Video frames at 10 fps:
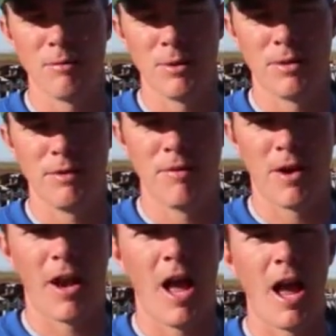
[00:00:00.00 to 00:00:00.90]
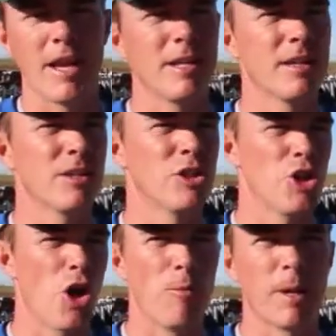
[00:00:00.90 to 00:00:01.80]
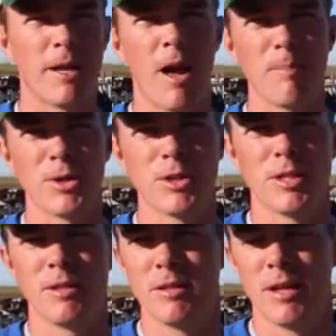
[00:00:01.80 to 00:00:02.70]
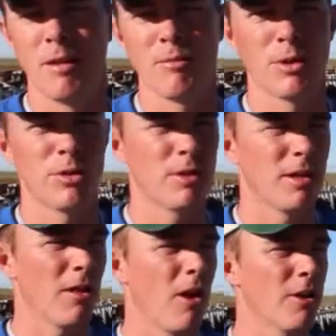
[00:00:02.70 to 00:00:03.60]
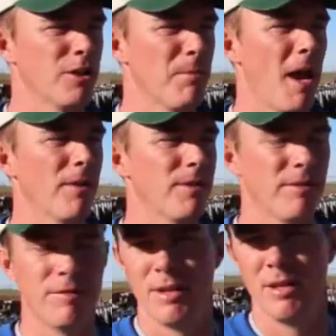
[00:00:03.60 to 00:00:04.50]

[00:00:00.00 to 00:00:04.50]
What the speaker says: with very high genomic numbers, and we're doing a large amount of